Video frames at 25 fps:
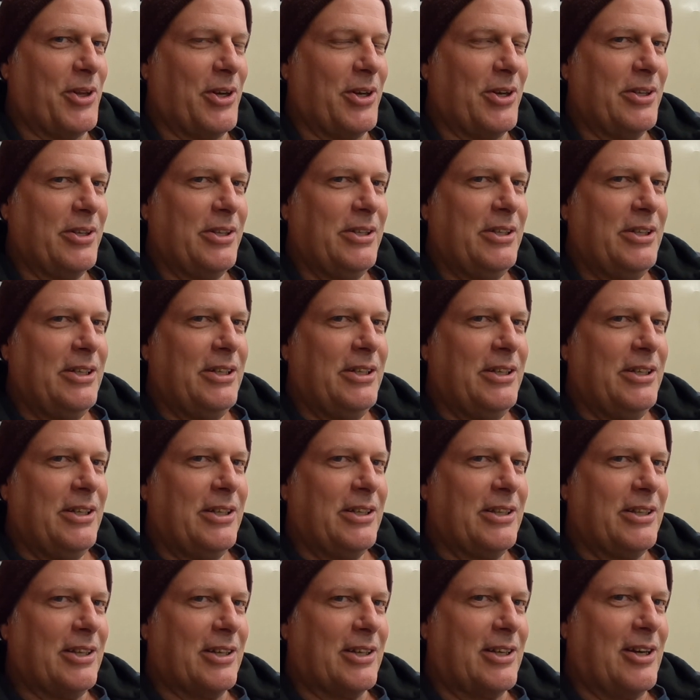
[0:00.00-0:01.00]
the
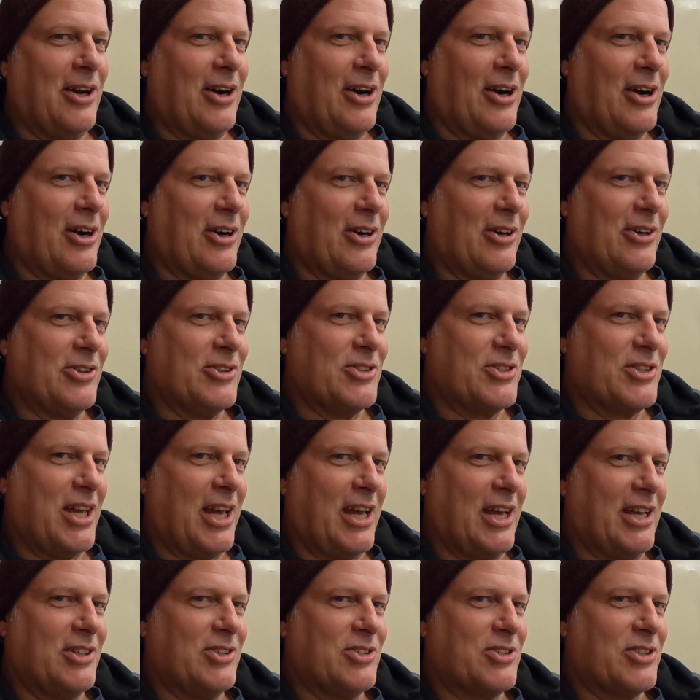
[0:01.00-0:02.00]
car, his
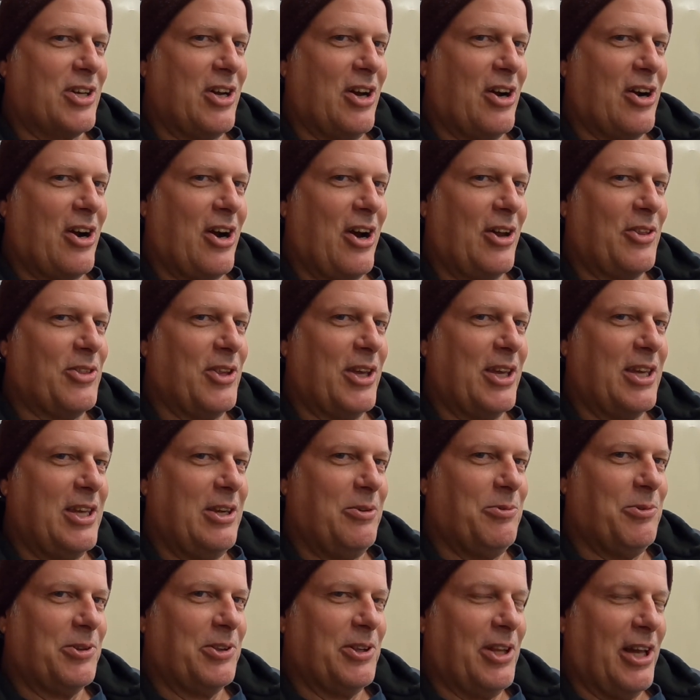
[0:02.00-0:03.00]
dad's car. I think
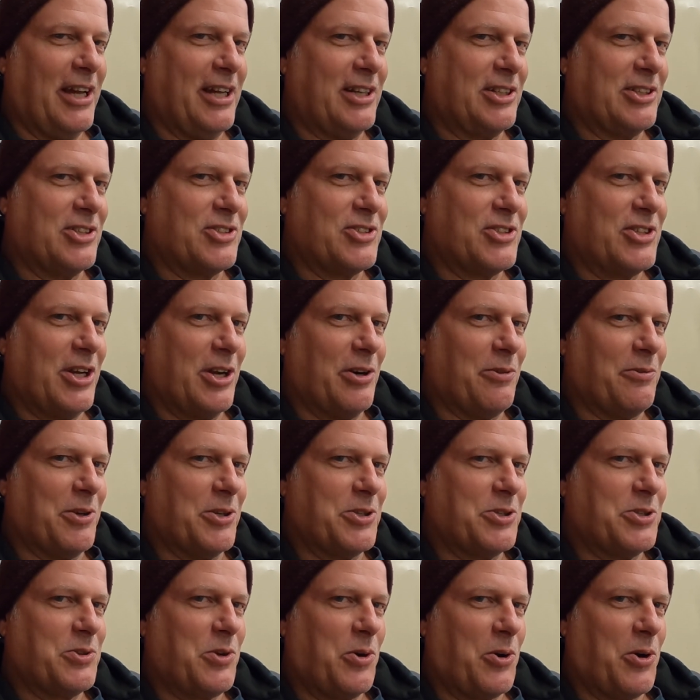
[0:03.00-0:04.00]
he would like to see it
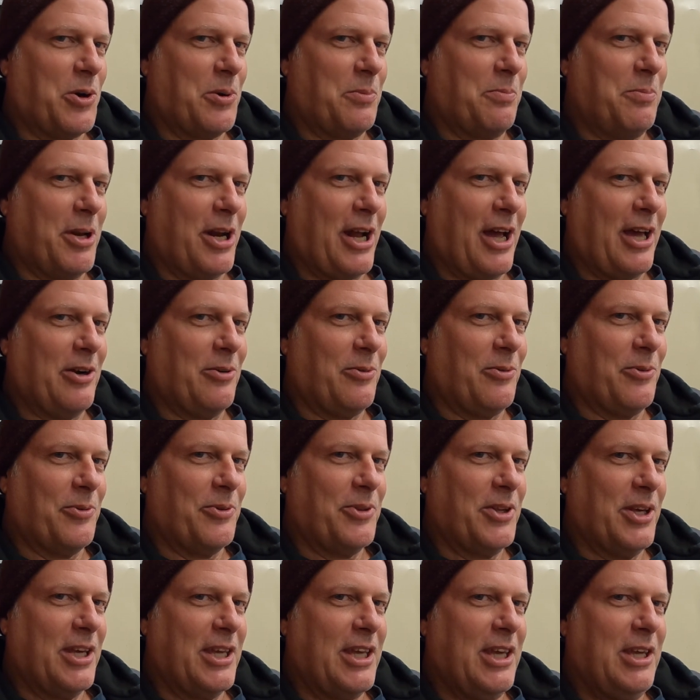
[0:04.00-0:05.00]
restored, but I don't
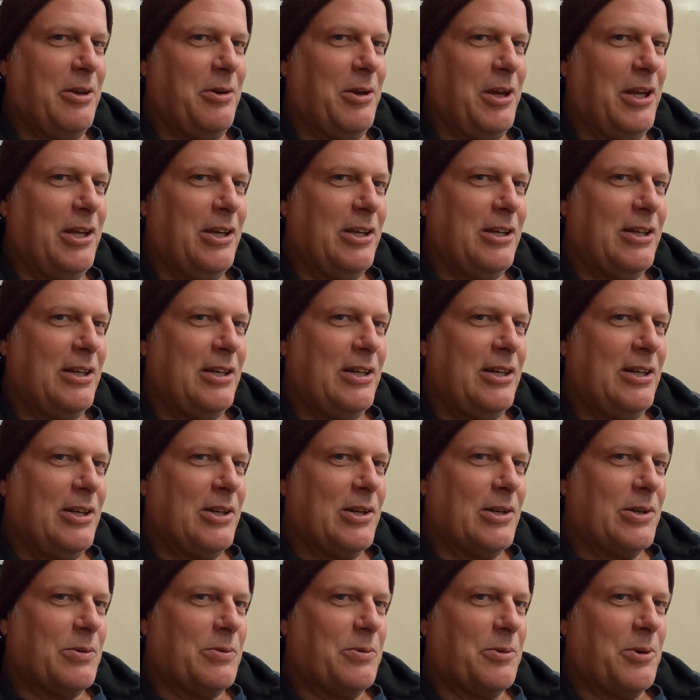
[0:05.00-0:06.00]
think he
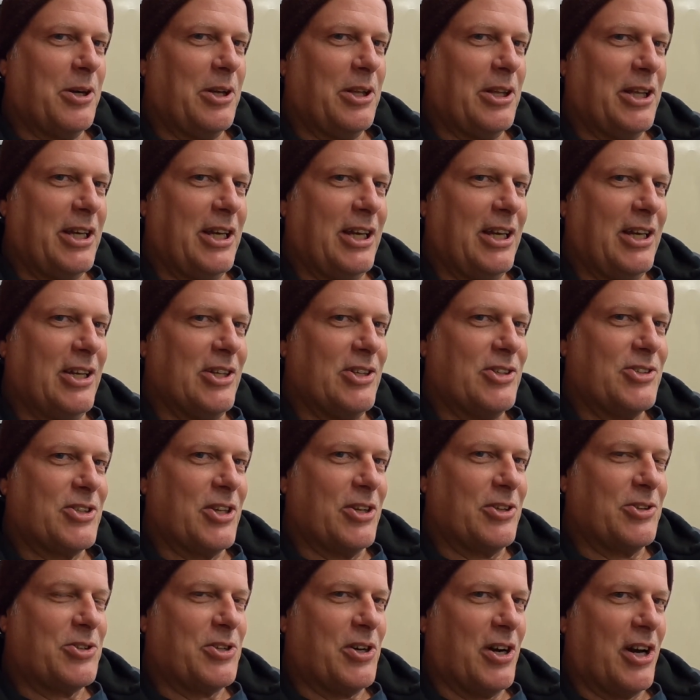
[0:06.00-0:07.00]
really is
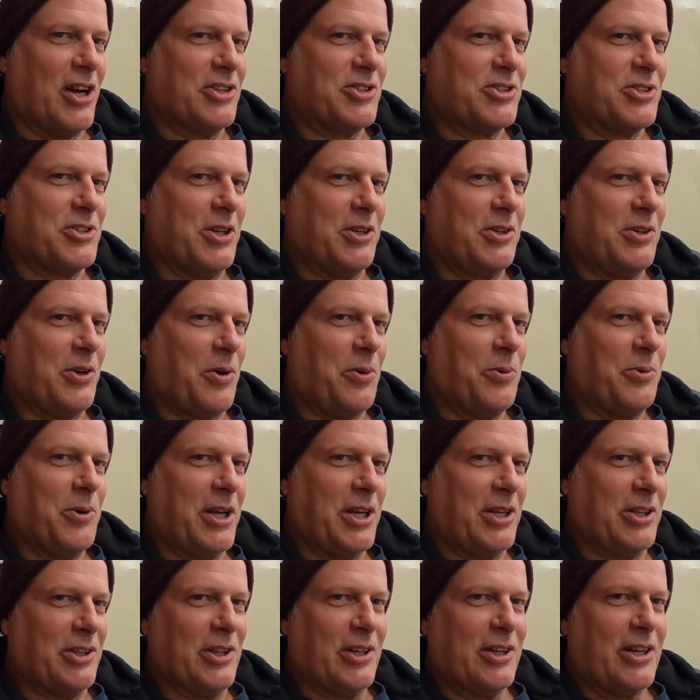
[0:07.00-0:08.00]
interested in
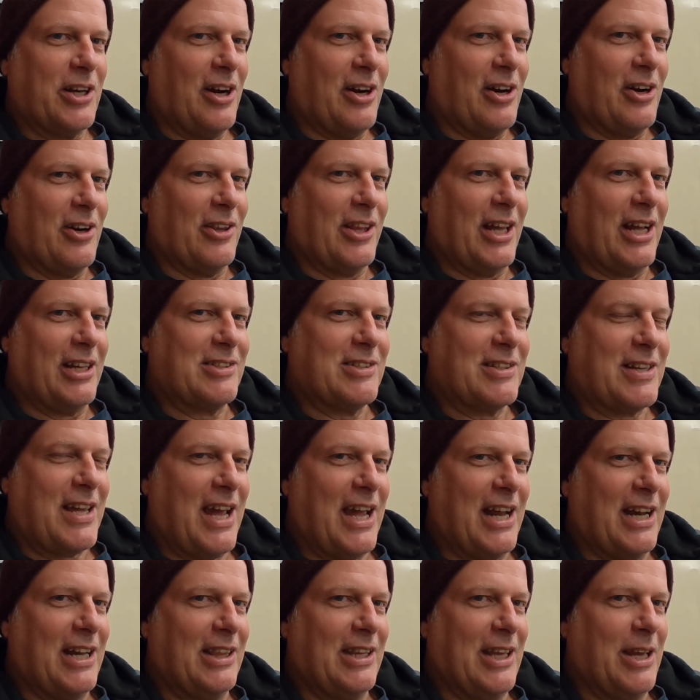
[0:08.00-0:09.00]
owning the car. That's
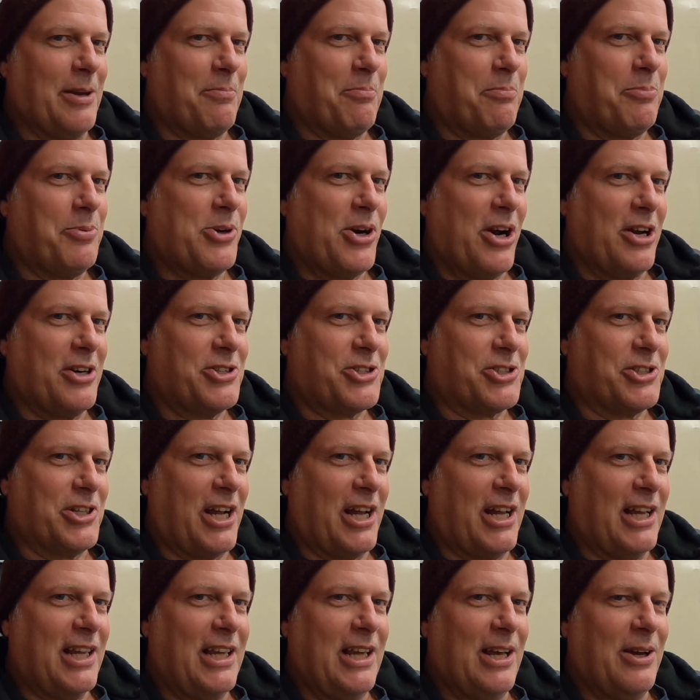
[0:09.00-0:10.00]
kind of the impression
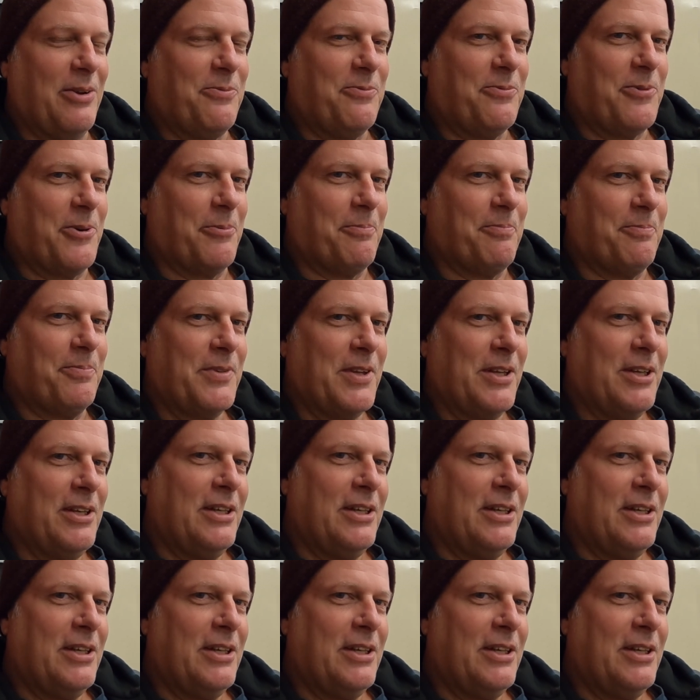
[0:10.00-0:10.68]
I get from